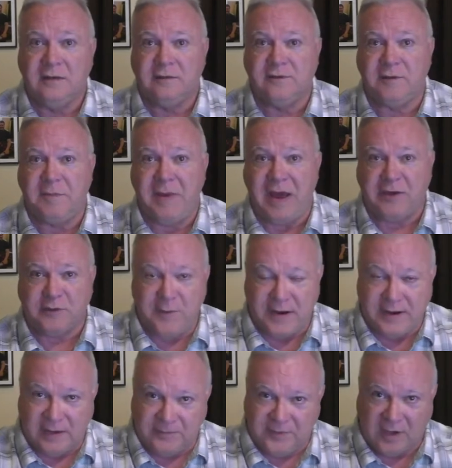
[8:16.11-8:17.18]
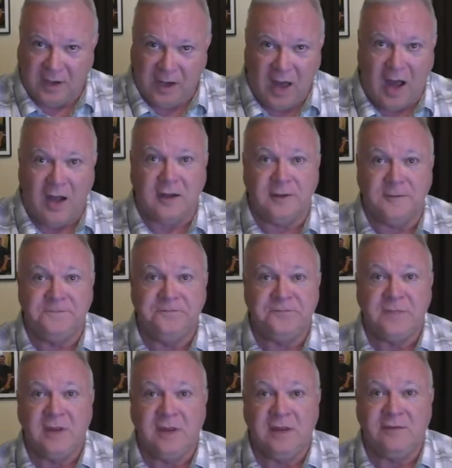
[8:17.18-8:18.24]
the mouse ran up the clock.
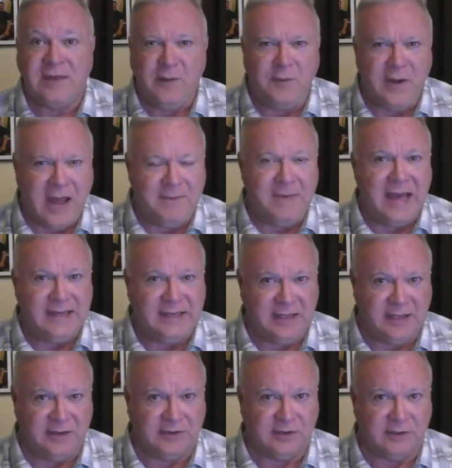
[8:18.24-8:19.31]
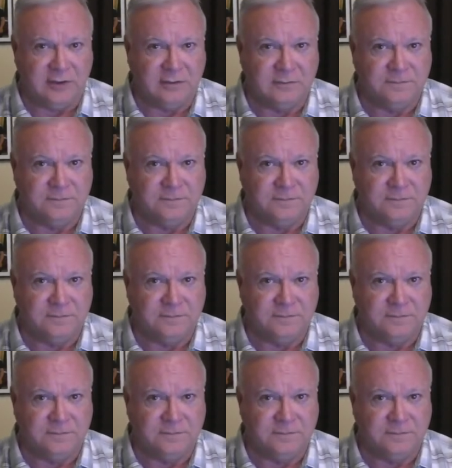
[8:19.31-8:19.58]
They rhyme ideas.